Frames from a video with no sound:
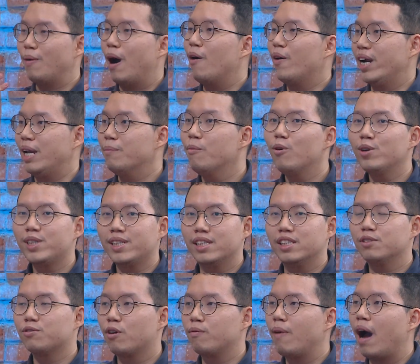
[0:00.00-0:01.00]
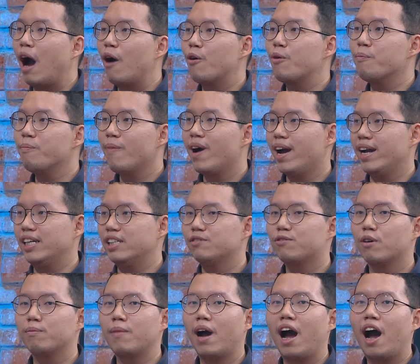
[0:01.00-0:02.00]
our emotions, from our minds,
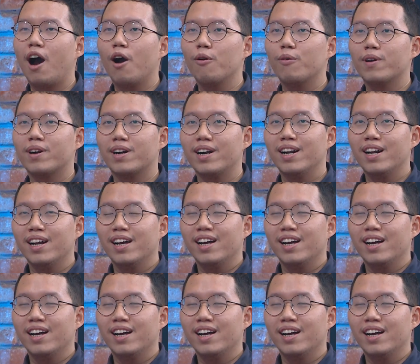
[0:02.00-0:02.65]
from our